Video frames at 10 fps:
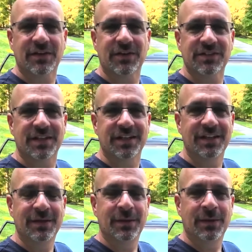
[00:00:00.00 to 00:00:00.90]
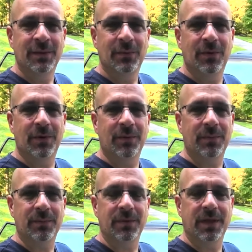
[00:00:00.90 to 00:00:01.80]
cars in it,
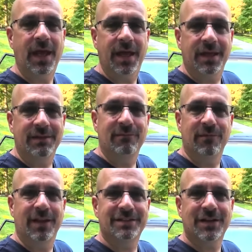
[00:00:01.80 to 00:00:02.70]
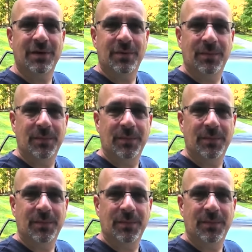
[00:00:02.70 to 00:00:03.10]
well, yeah, let's go.